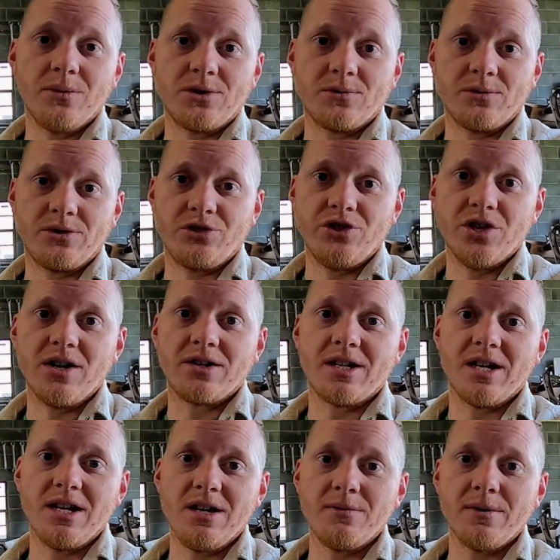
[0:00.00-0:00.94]
which was
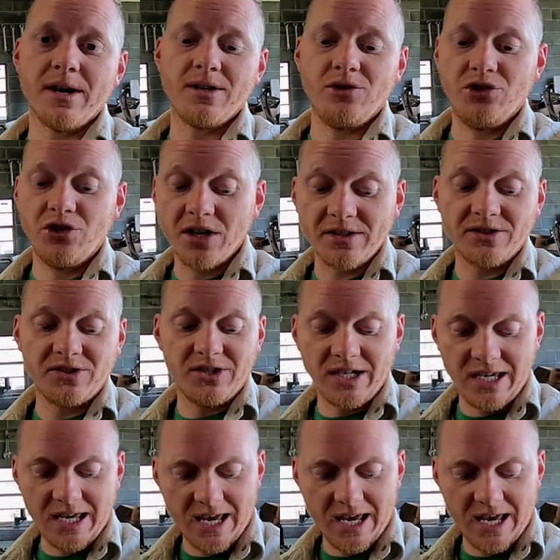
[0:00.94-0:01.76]
junk anyway, just to